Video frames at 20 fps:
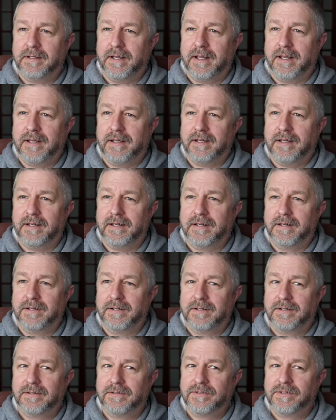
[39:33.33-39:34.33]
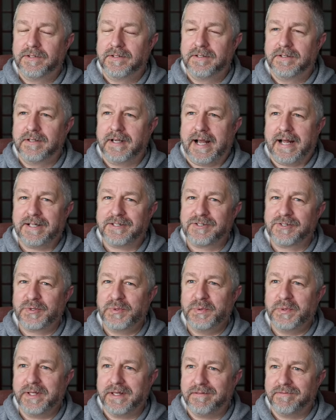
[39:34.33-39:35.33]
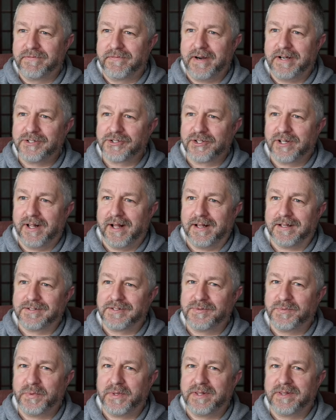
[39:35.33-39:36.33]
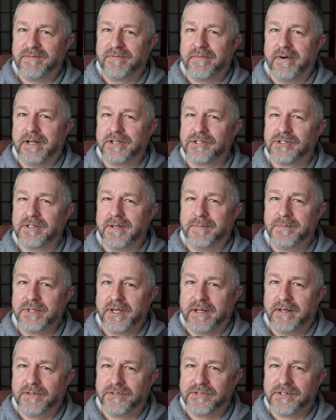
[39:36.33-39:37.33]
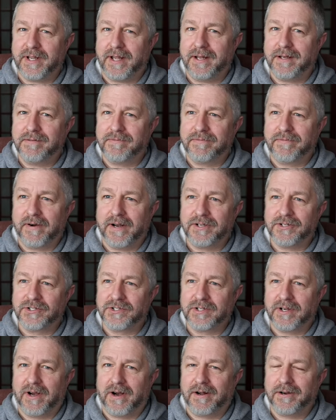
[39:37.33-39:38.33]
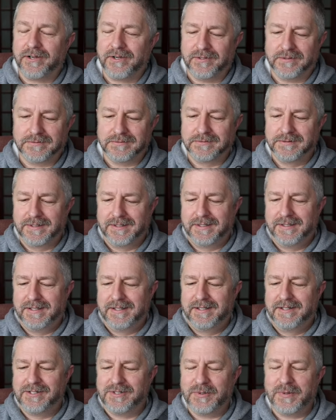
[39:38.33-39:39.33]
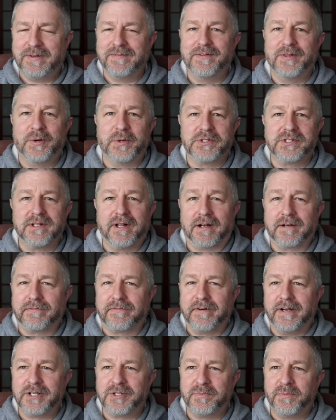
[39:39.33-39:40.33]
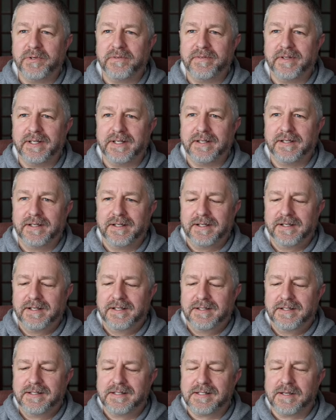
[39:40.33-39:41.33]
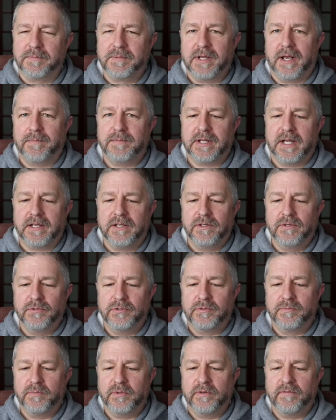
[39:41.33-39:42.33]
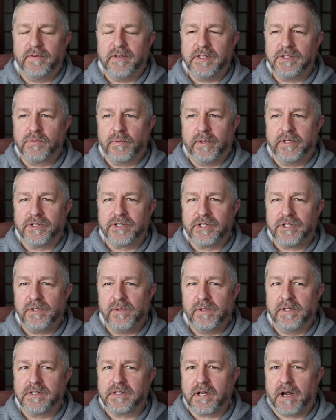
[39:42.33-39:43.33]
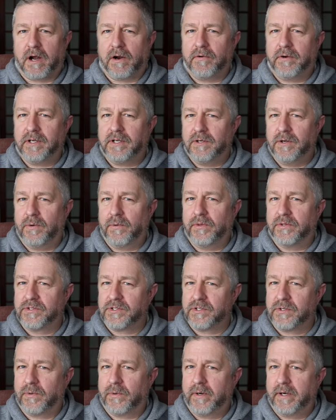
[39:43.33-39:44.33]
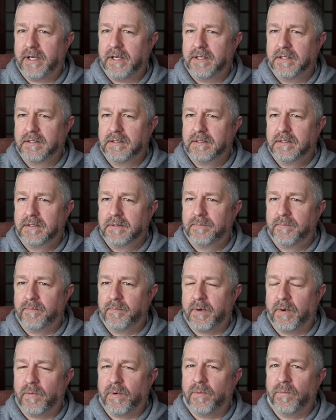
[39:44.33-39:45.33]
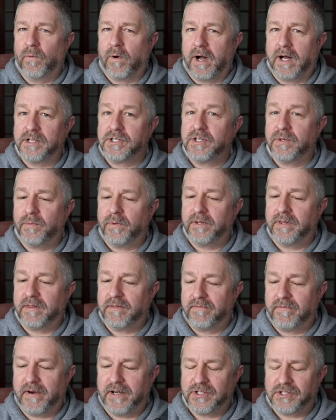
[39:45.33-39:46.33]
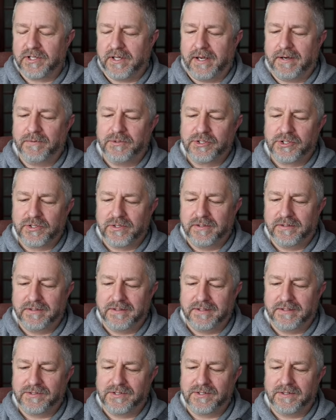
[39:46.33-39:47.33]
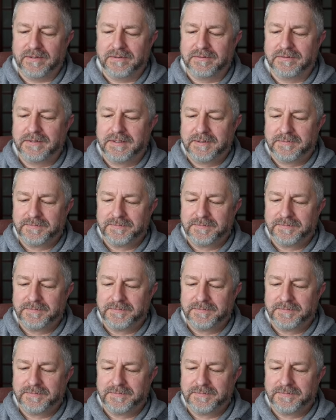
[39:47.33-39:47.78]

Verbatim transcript: in at school in French class with French subtitles and French audio. So even though it's not a French movie, sometimes I use movies where students already know the story, but we watch it with French language turned on. So